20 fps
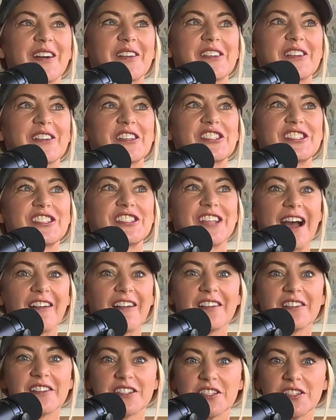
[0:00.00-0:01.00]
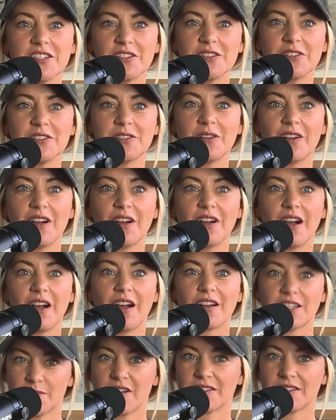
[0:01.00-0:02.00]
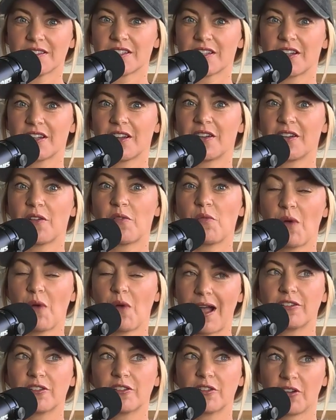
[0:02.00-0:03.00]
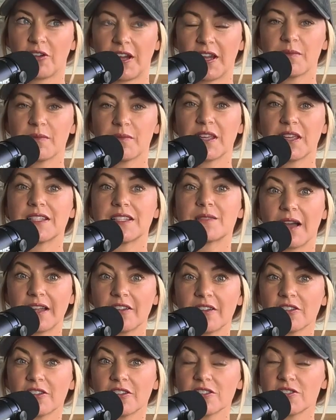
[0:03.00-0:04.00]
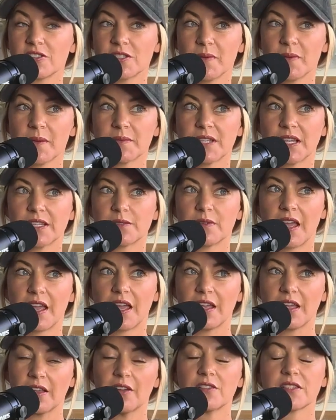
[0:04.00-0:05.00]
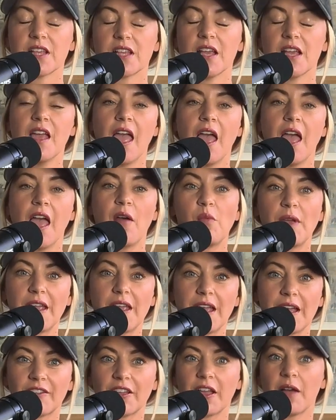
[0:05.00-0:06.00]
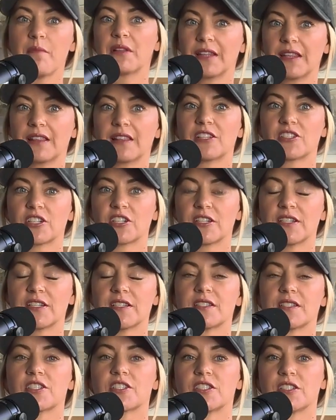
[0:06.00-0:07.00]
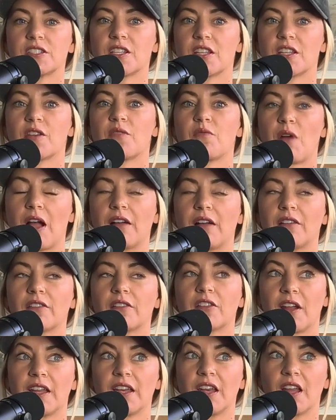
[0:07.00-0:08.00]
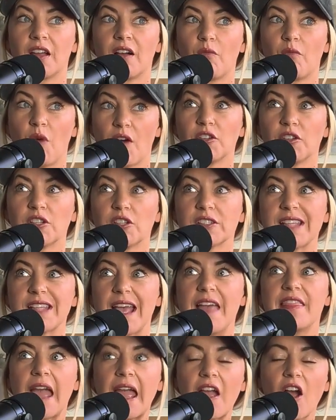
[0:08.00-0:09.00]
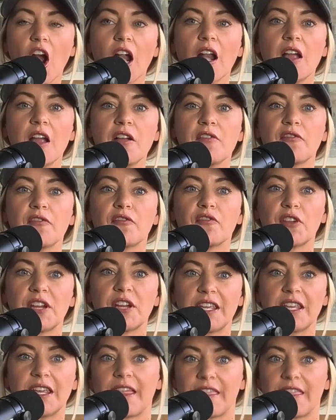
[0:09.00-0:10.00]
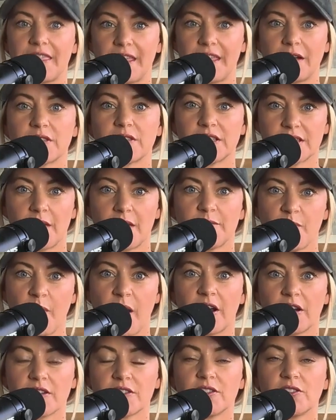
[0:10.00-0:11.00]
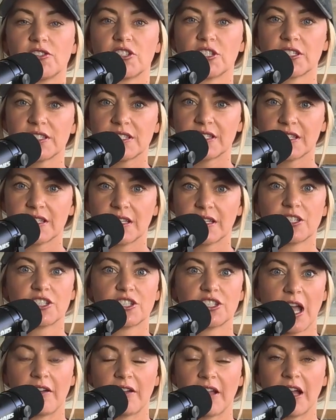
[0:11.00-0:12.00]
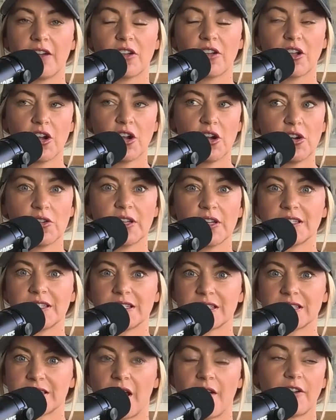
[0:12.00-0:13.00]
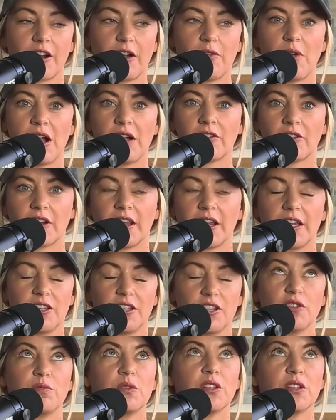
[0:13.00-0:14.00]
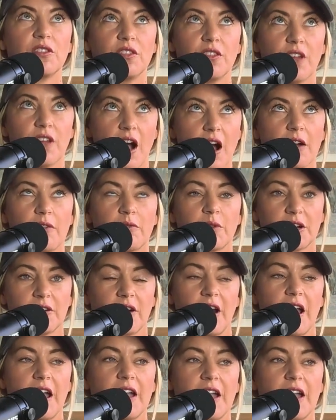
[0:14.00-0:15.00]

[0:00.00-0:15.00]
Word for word: Shout out to our sponsor, Wild Grain, because my girls used to be obsessed with Eggos, and we have completely transitioned to the Wild Grain waffles, and they are freaking a thousand times better. So just like shout out code Discover at Wild Grain. You will not regret